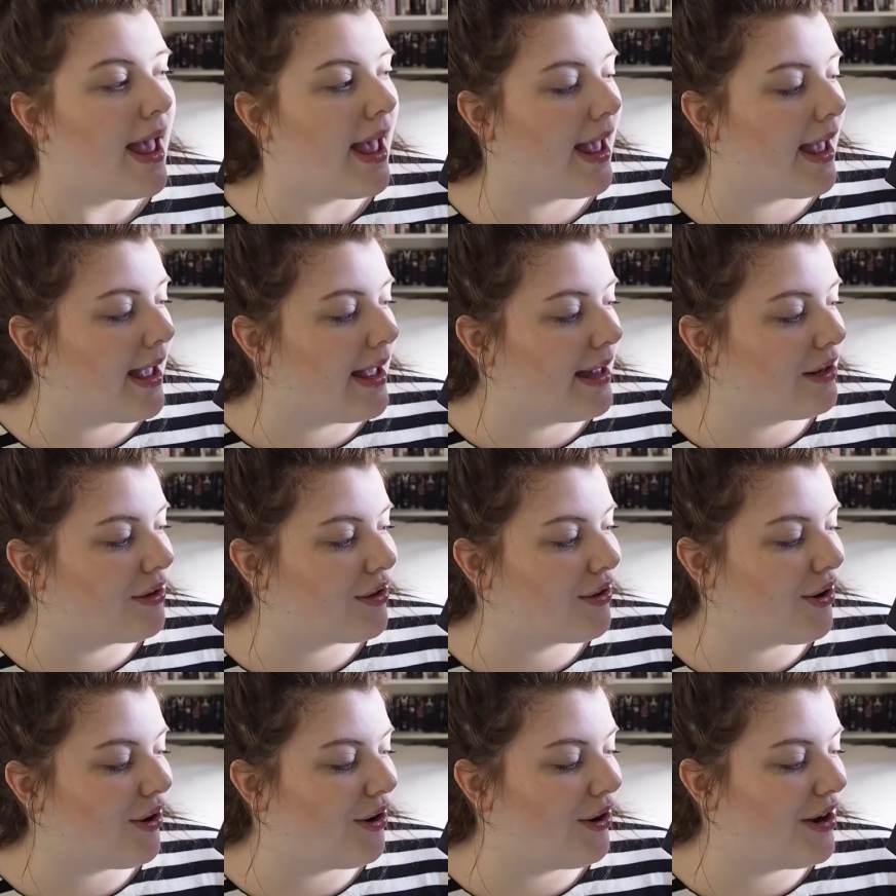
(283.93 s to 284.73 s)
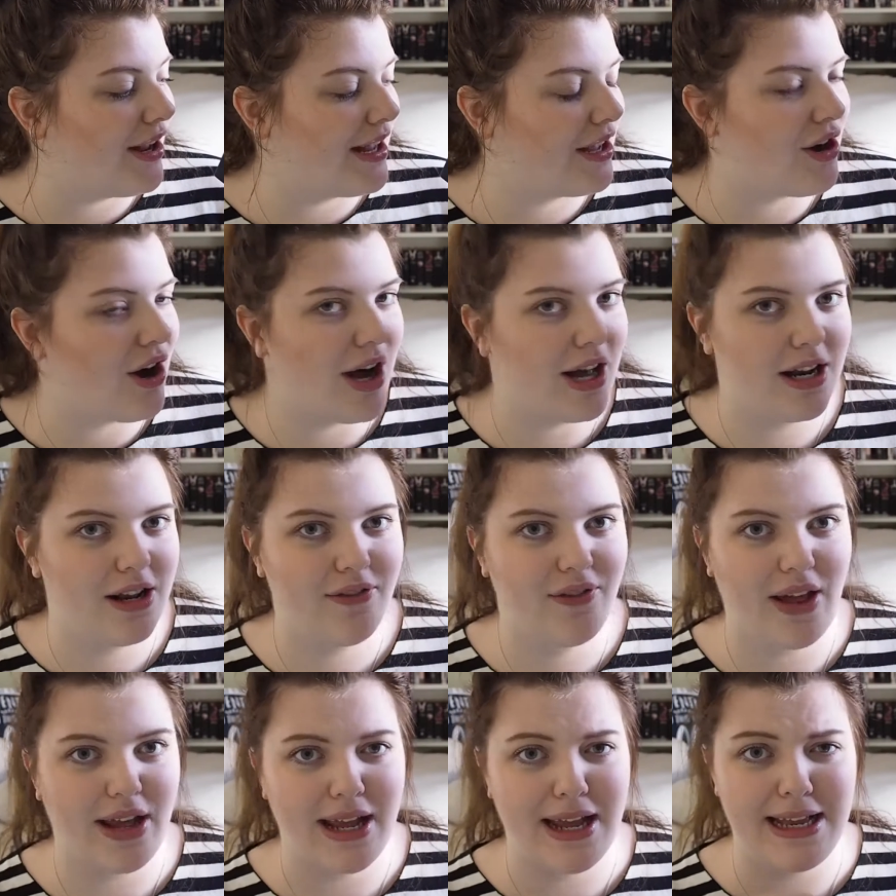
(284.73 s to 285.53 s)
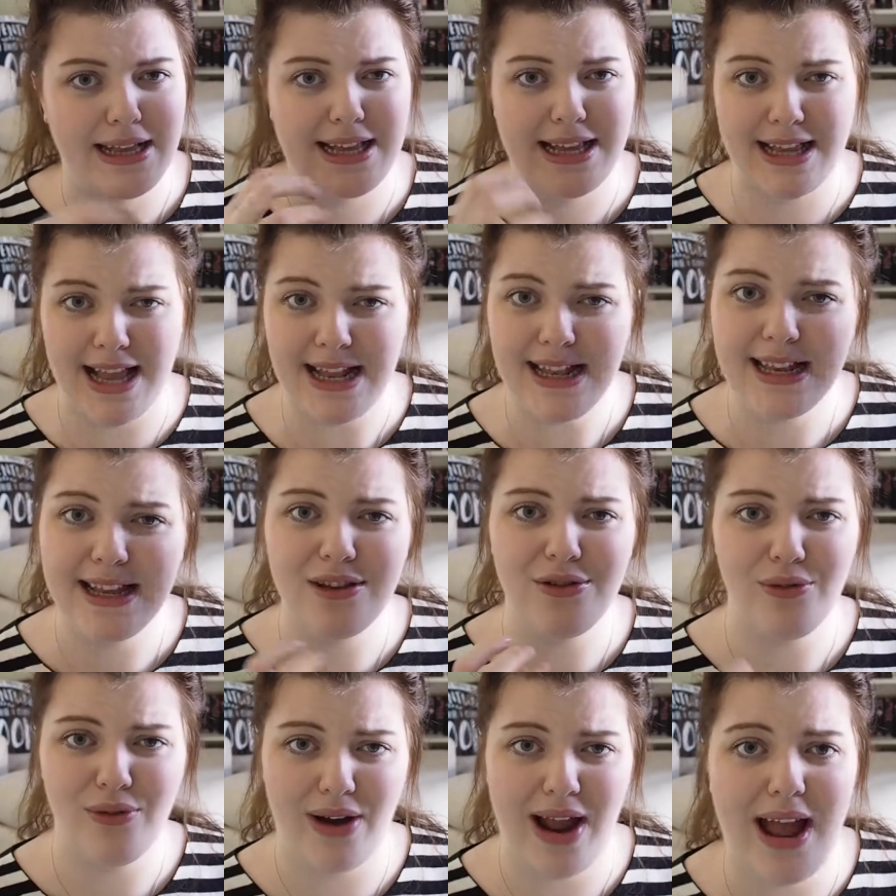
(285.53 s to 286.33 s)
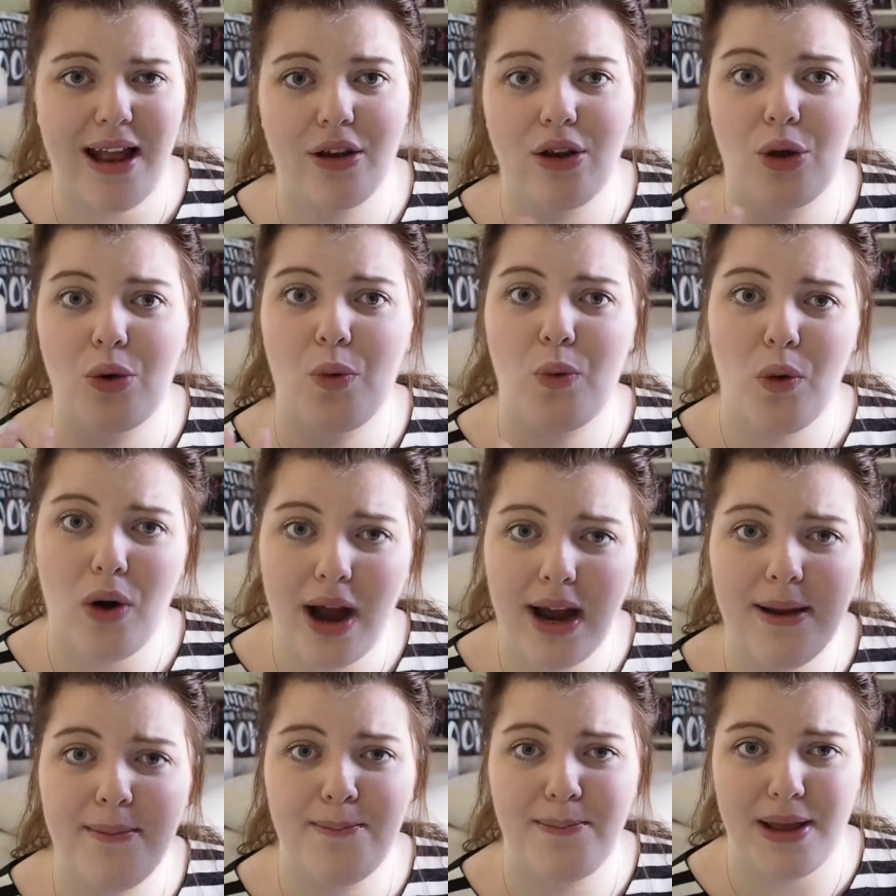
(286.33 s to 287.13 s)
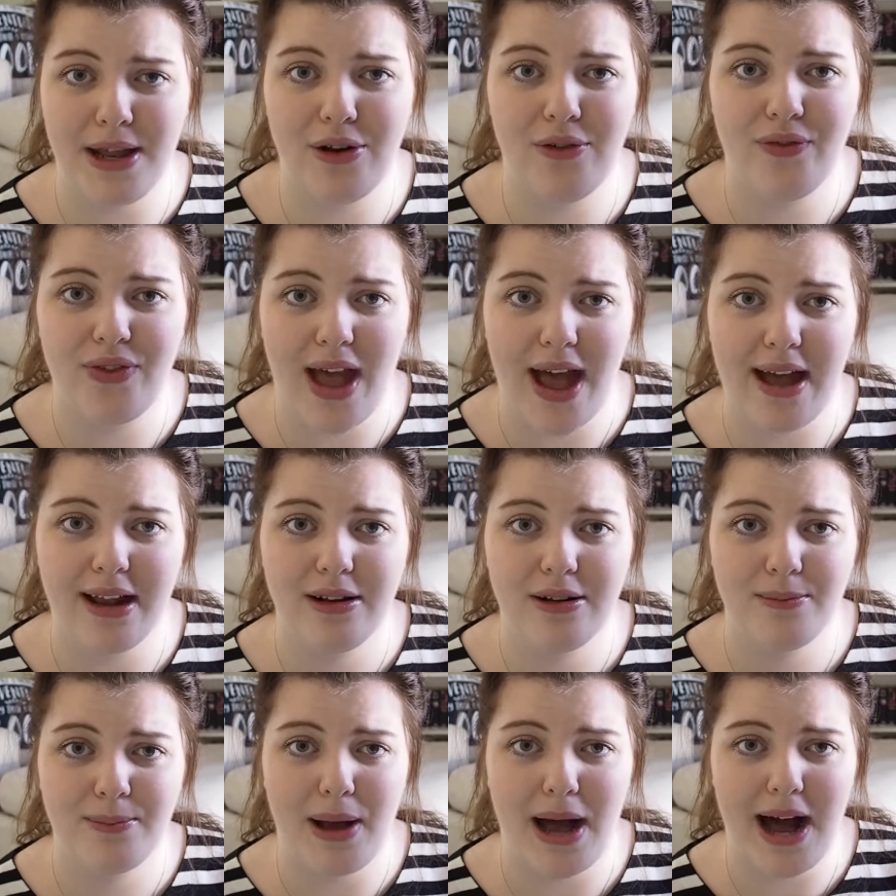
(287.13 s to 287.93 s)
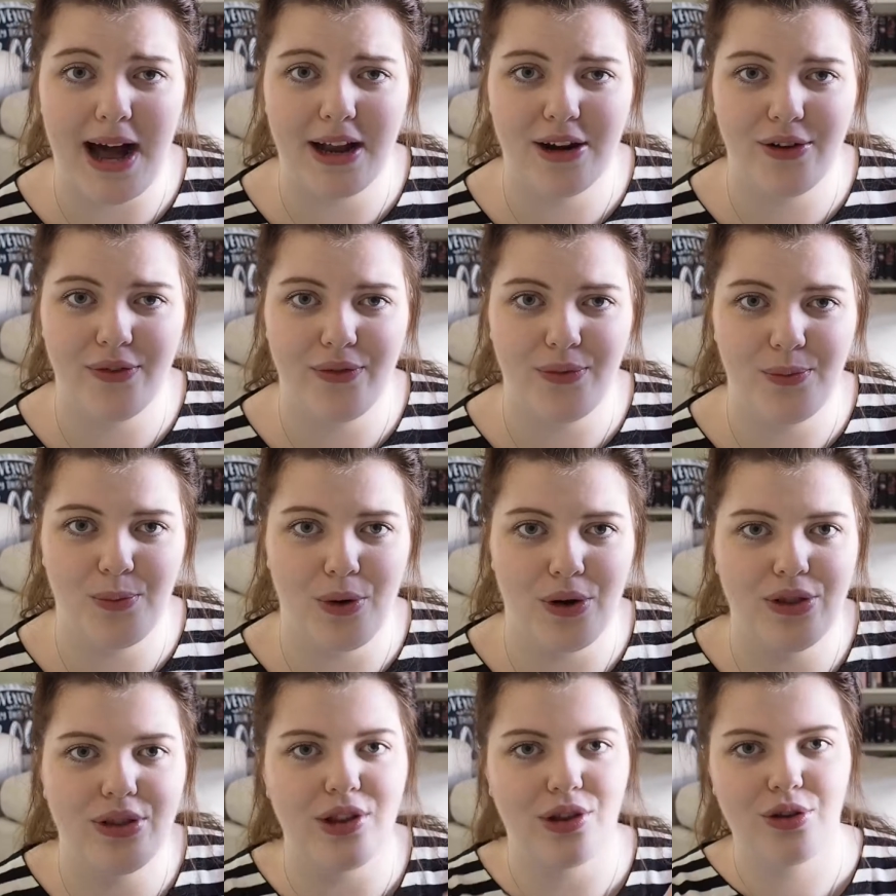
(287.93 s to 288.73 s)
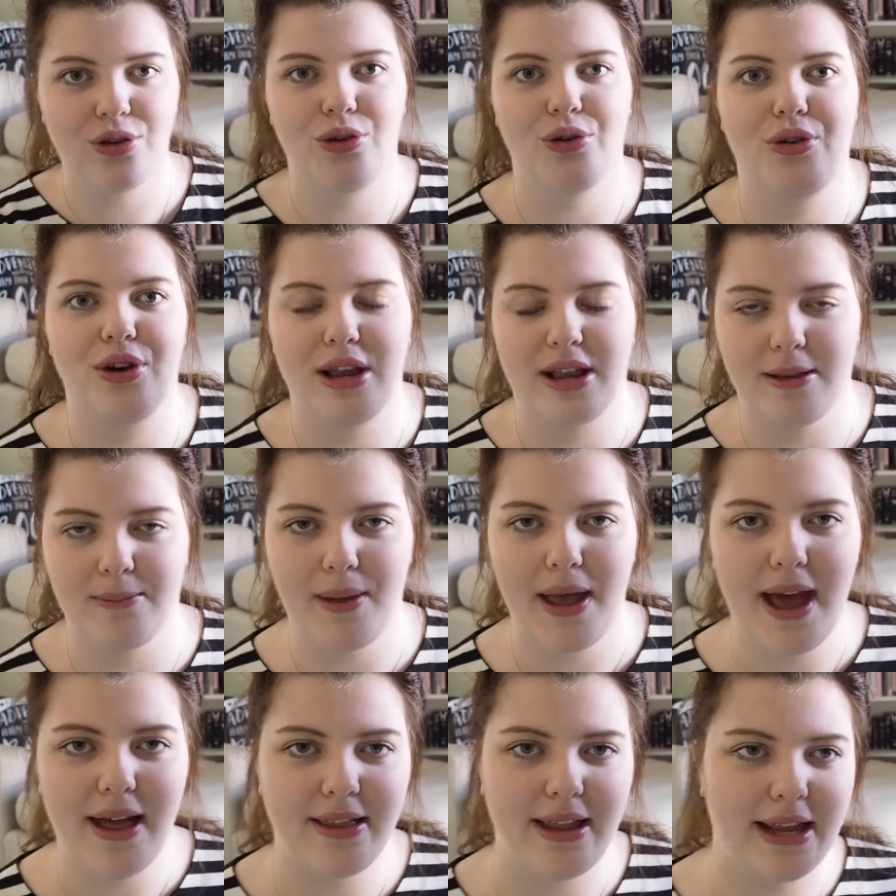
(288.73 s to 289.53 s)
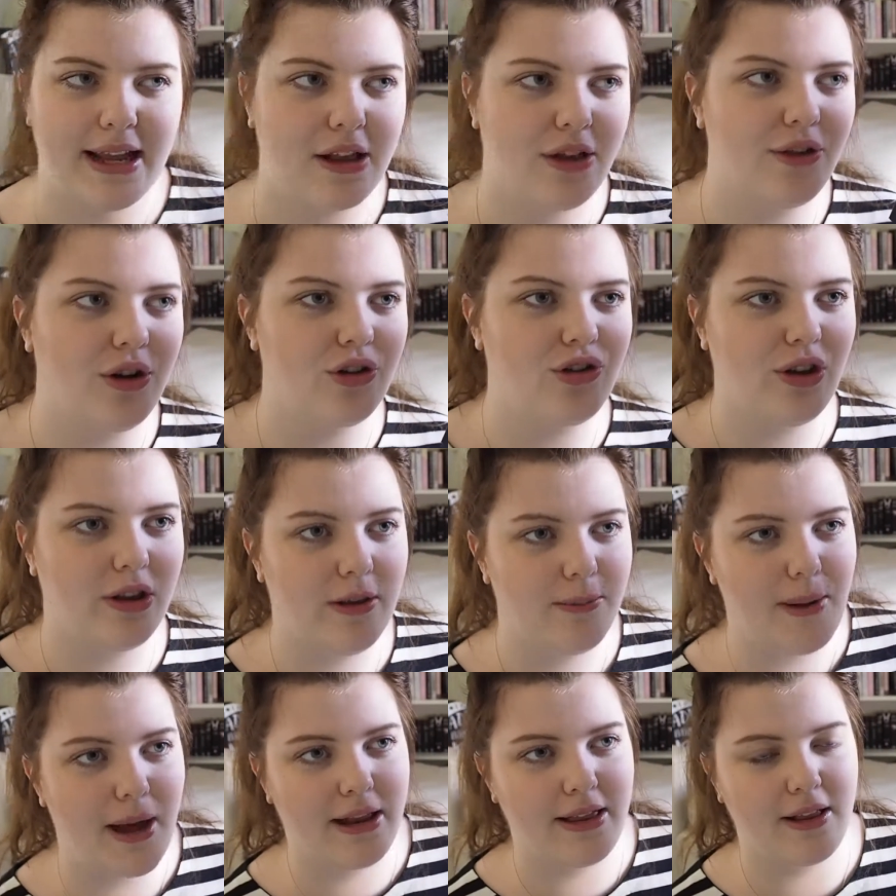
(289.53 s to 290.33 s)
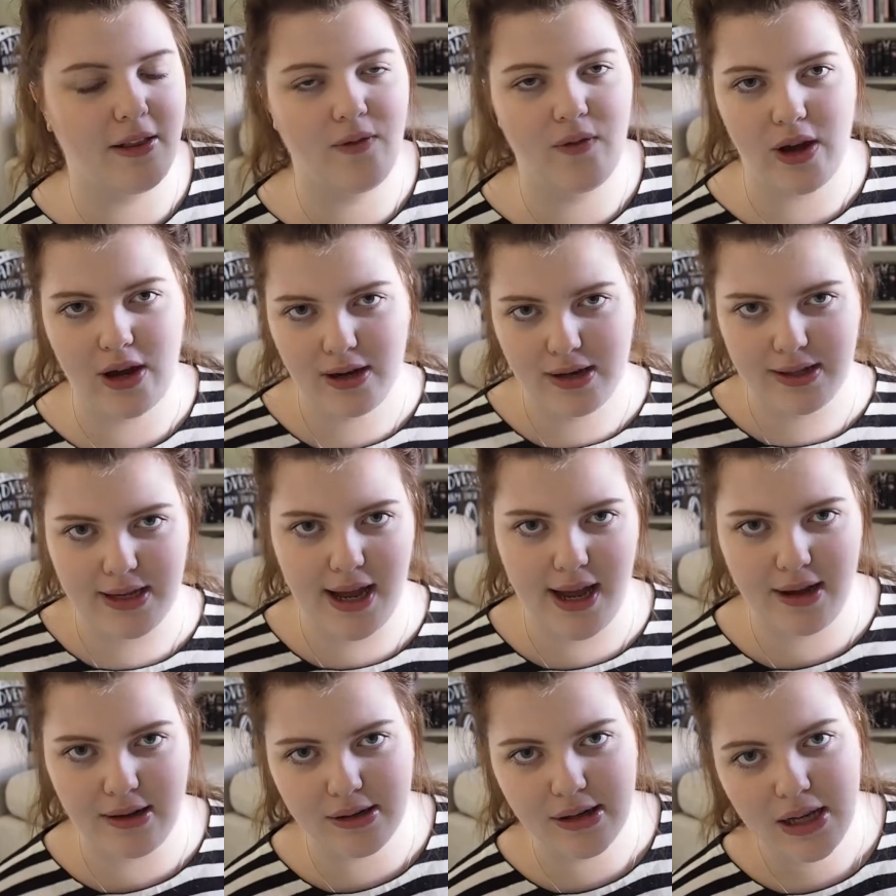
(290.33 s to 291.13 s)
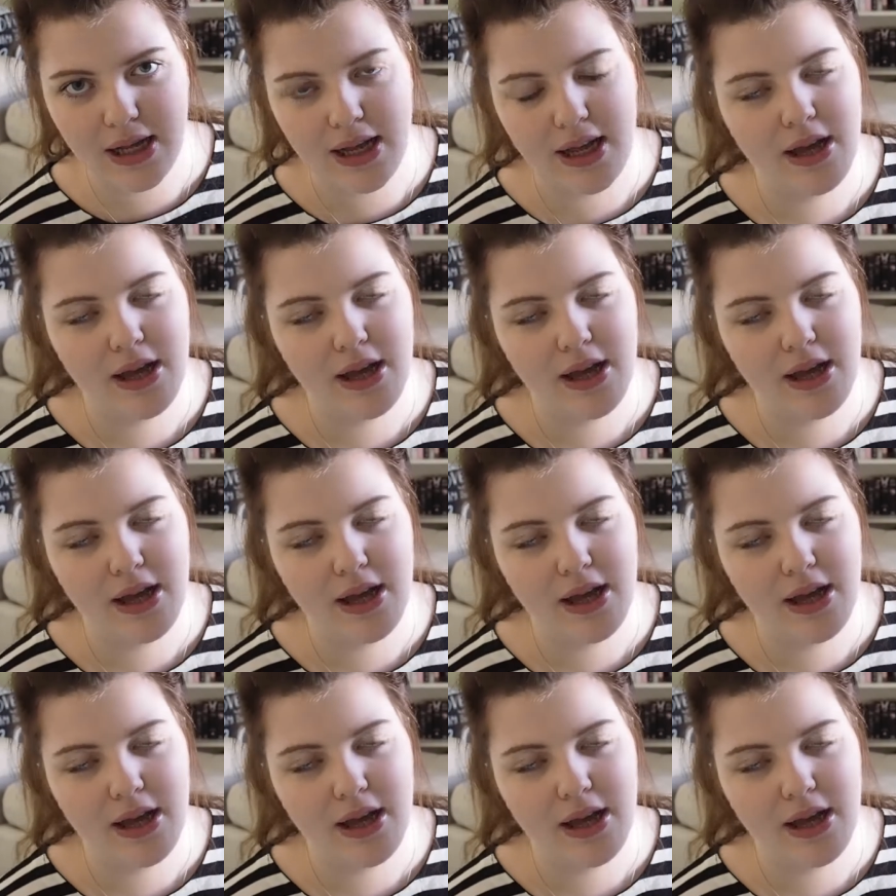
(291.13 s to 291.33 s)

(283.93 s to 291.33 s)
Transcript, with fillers: And so it kind of like, it's centered around quite a bit of that part of what the story is about. Like, it's not just about this fairy tale,